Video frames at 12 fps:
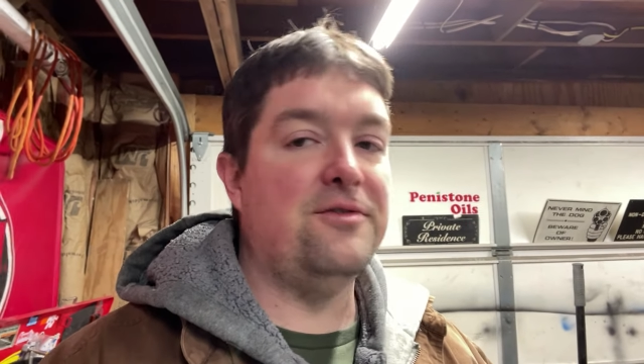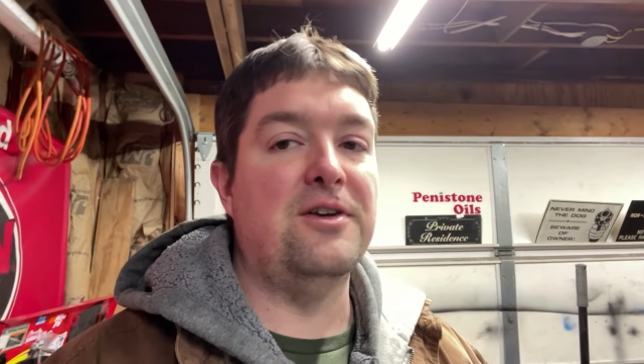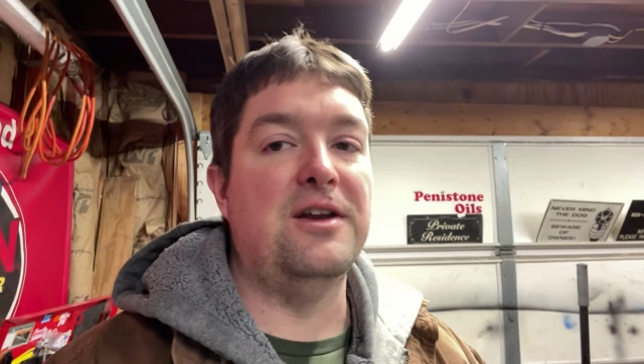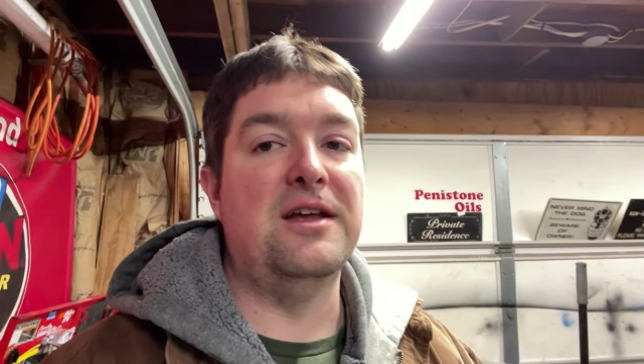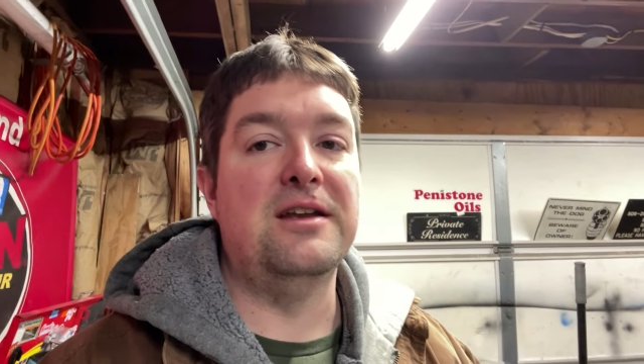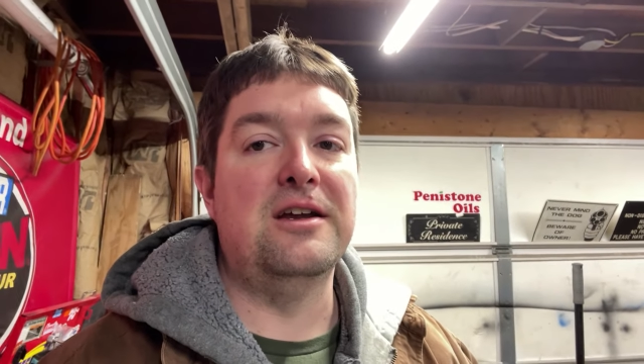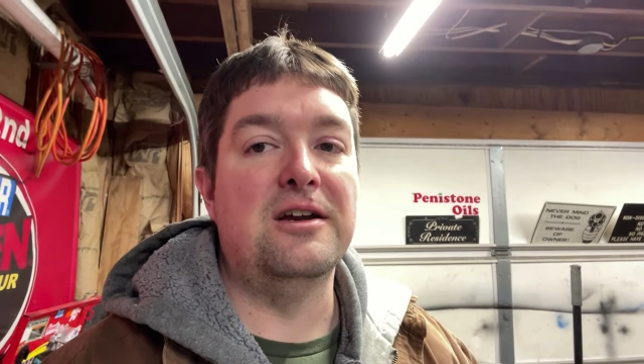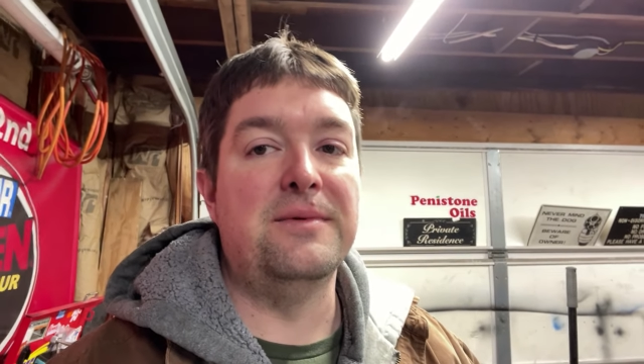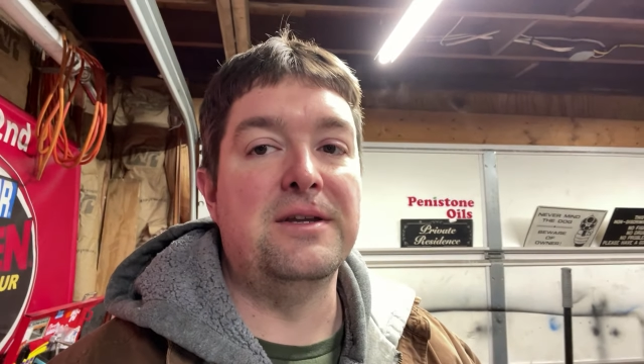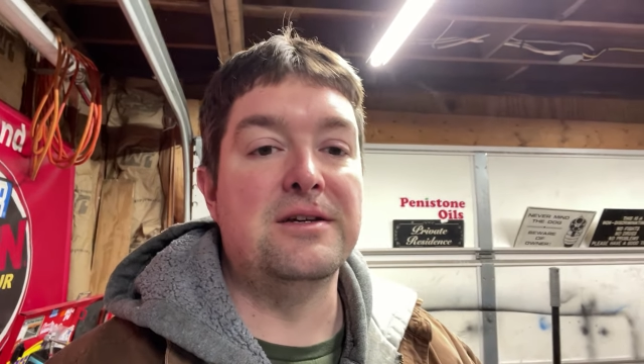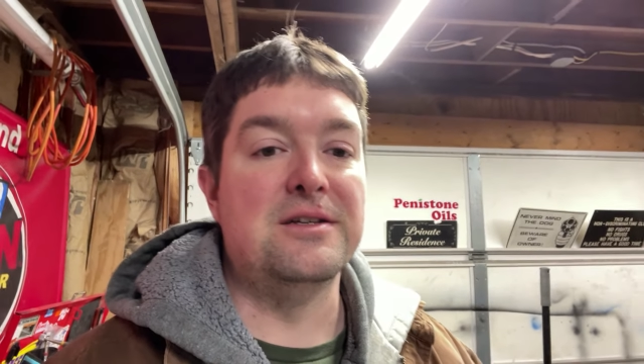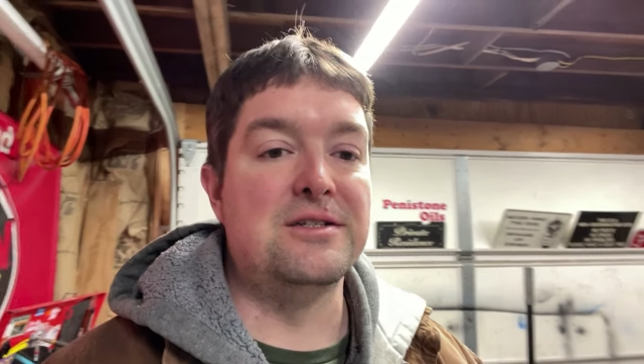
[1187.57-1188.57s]
front end here
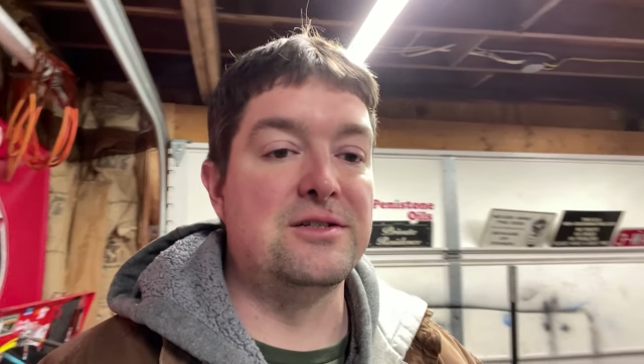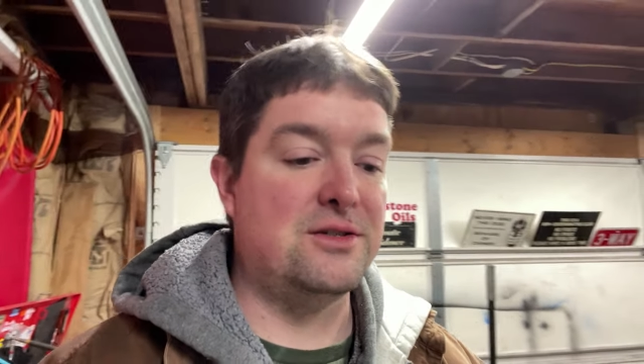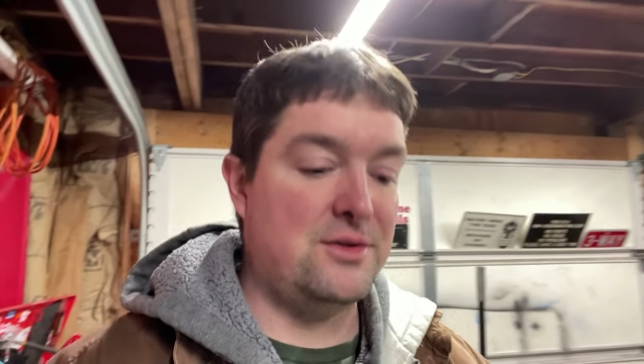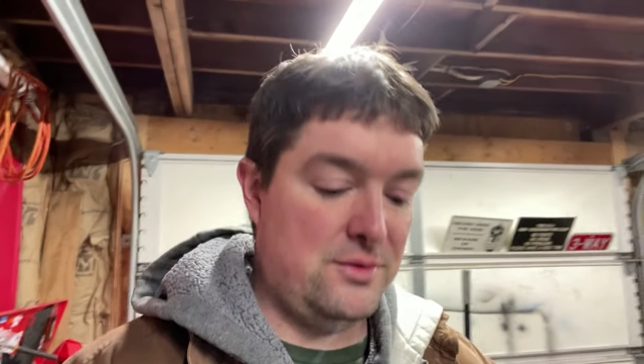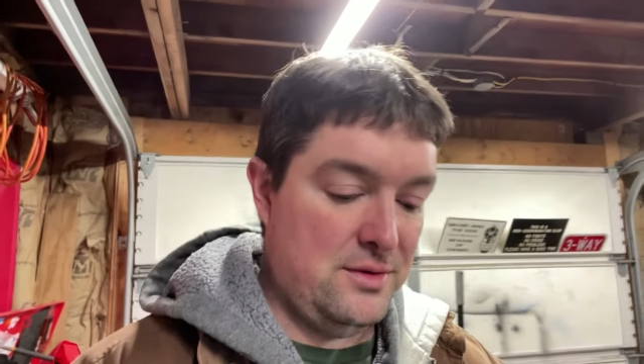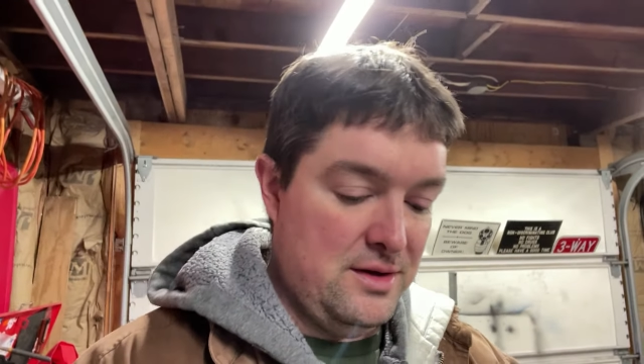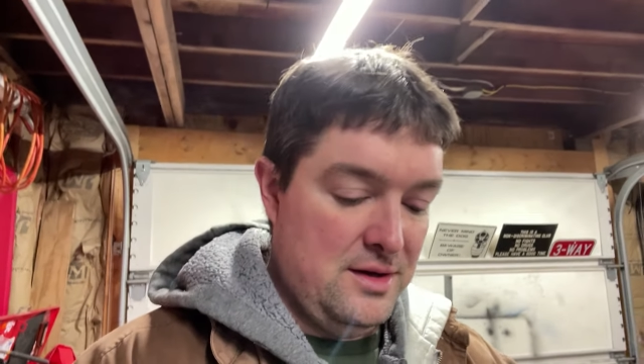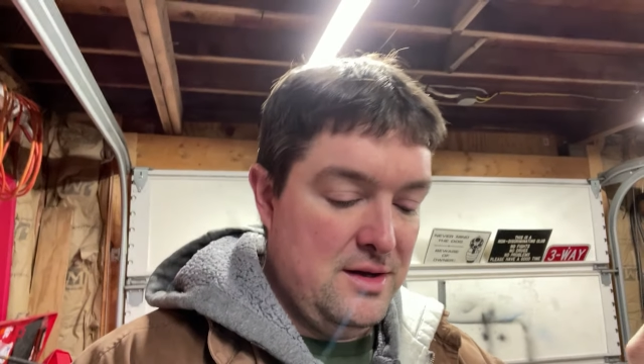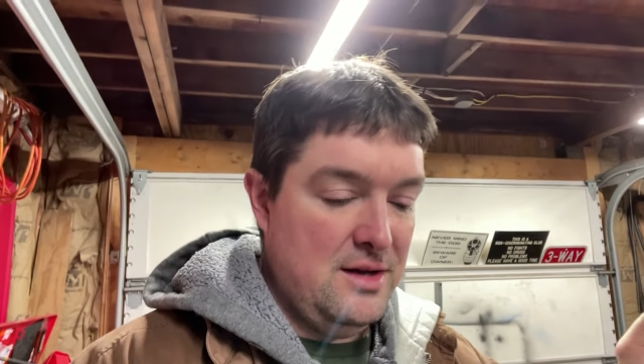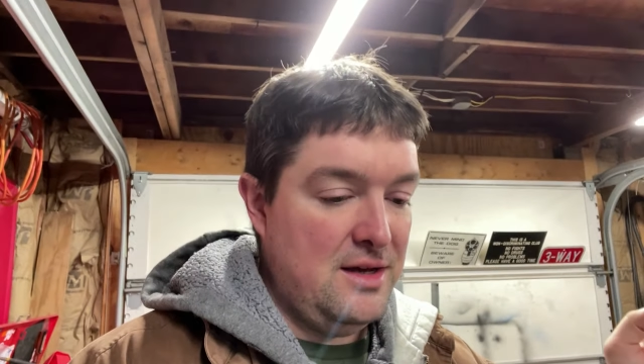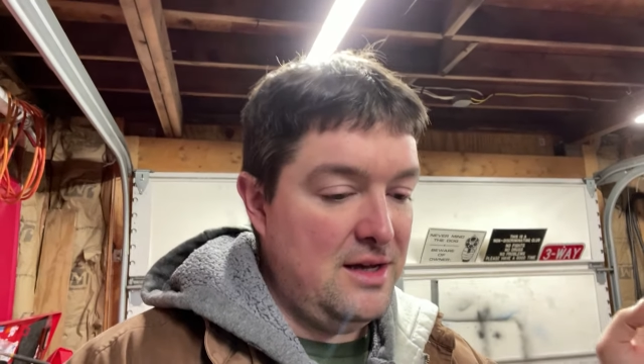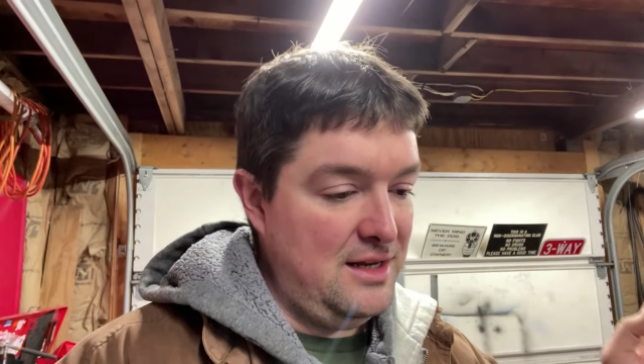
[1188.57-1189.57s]
because
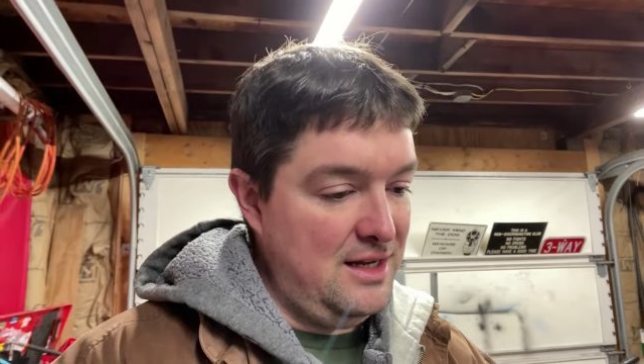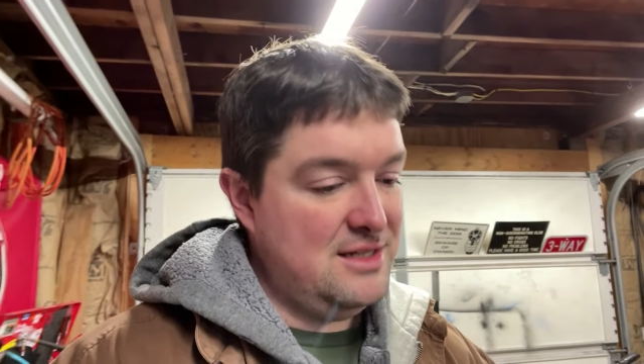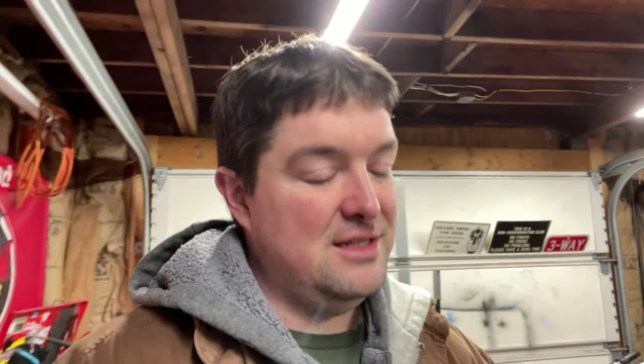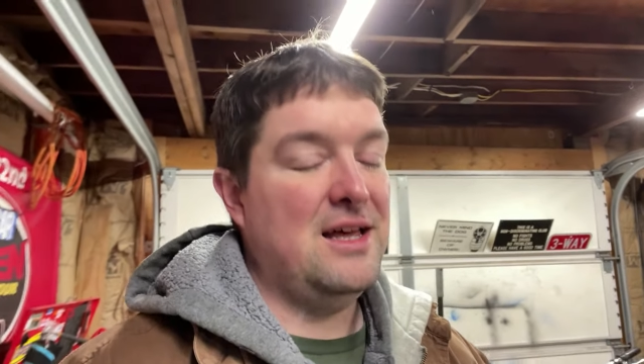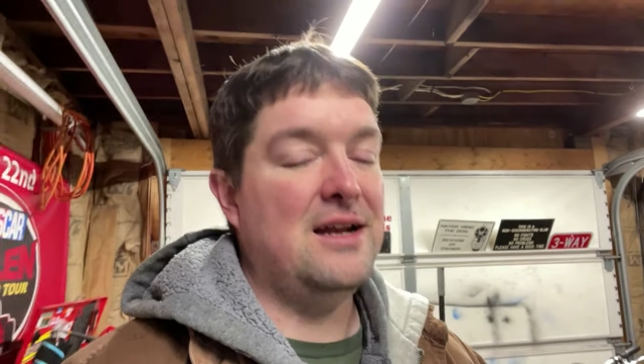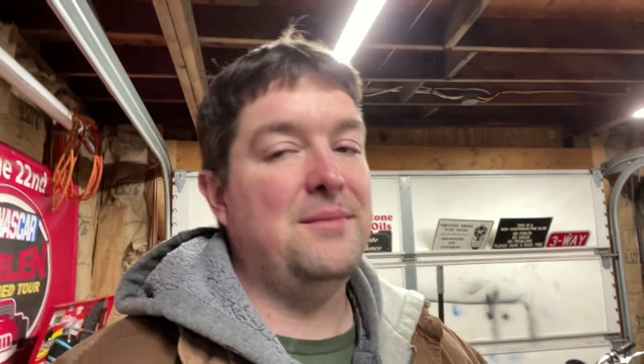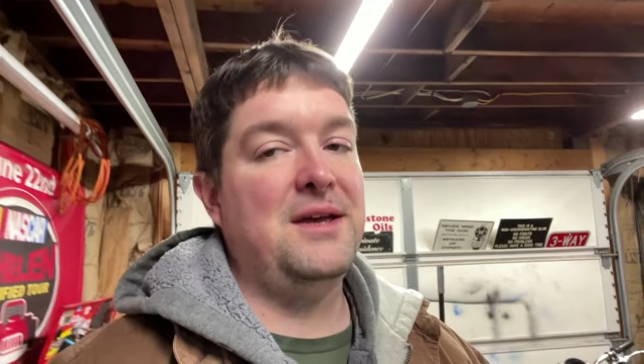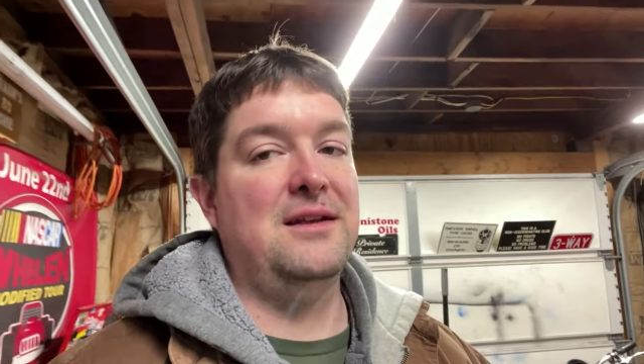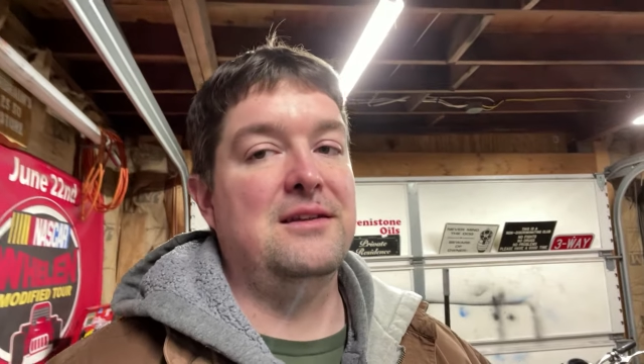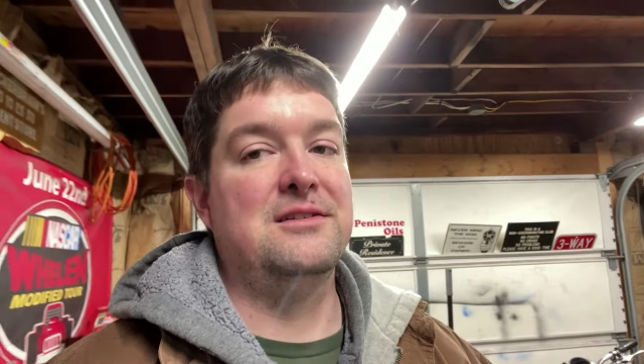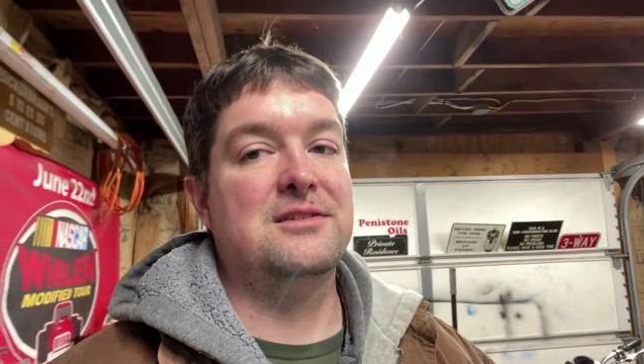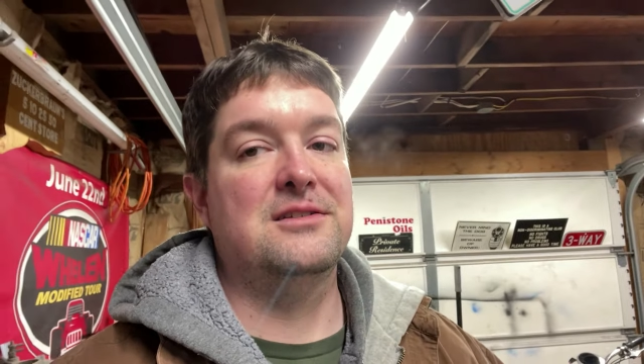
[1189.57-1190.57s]
it needs a lot of
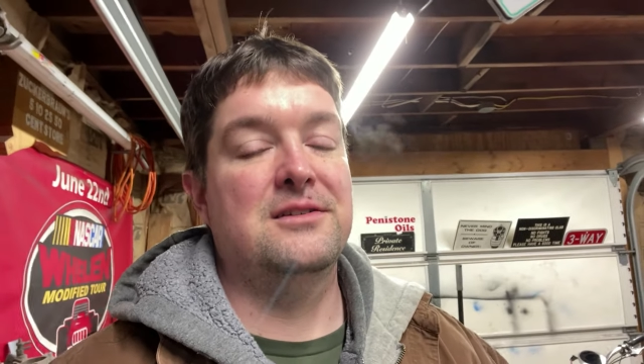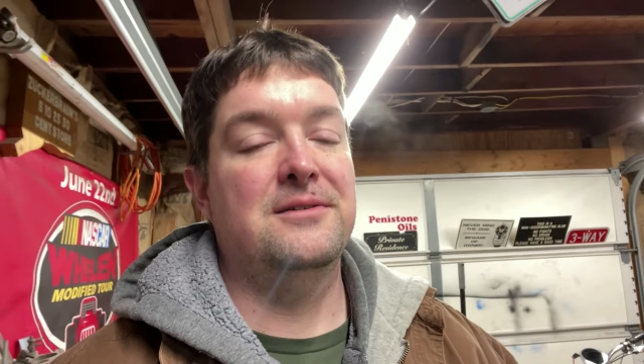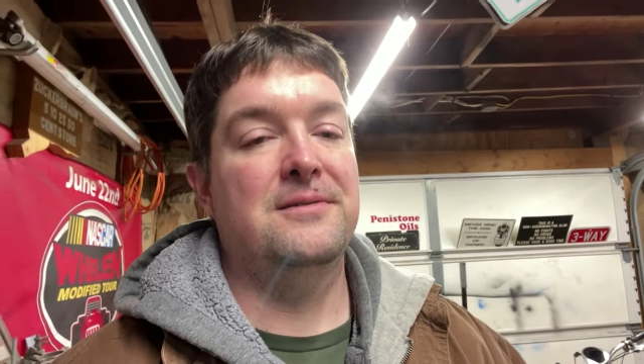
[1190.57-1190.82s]
maintenance.